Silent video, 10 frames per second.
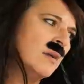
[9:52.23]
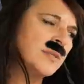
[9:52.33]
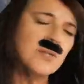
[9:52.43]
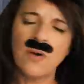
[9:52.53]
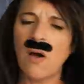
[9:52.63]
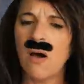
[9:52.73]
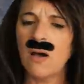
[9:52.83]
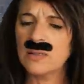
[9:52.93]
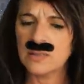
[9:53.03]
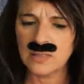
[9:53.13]
I'm too
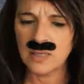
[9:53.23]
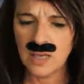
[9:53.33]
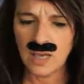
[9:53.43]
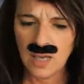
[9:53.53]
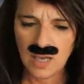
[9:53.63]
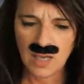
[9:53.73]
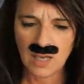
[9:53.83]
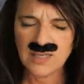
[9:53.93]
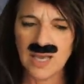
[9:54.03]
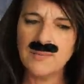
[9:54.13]
hot.
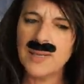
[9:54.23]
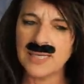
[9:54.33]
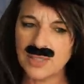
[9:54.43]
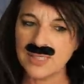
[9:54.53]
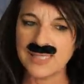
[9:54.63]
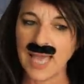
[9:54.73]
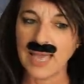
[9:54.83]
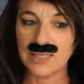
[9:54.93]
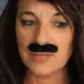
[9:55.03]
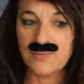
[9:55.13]
I, I might just
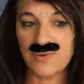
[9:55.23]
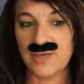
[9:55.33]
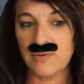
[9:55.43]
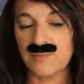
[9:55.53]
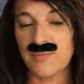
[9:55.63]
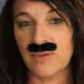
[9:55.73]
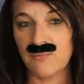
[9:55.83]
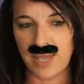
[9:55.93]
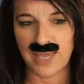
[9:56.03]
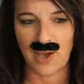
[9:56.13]
end up without my
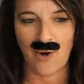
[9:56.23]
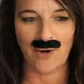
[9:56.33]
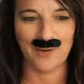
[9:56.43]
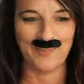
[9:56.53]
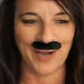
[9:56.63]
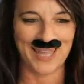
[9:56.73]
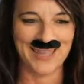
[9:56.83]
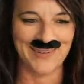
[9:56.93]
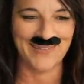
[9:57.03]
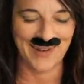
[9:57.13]
wig on, by
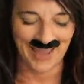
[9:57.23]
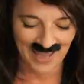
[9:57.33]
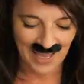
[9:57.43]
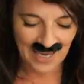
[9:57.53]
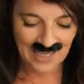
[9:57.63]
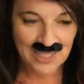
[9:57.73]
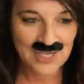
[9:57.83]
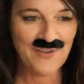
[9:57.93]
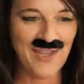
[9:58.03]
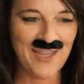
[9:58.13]
the way.
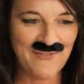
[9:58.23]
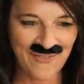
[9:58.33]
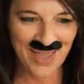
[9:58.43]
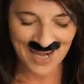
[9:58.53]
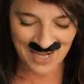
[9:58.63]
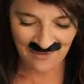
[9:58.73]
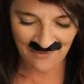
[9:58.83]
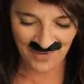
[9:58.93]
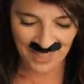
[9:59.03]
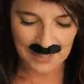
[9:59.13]
Je vais faire la
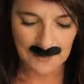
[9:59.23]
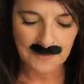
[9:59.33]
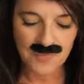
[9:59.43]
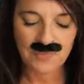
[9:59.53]
fête.